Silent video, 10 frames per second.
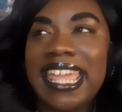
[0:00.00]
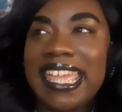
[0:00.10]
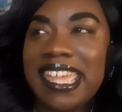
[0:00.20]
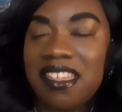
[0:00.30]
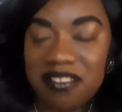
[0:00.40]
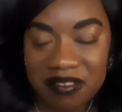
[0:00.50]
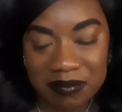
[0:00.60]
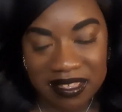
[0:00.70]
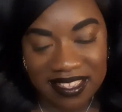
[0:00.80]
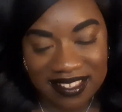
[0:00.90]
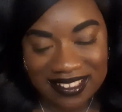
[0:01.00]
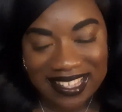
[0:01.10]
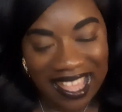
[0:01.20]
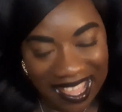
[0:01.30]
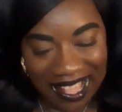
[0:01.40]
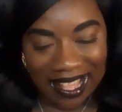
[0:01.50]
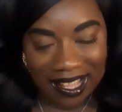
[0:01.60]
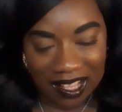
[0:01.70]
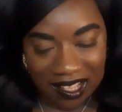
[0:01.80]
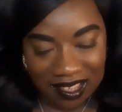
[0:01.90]
ain't hitting for me.
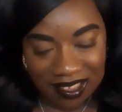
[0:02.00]
Dang.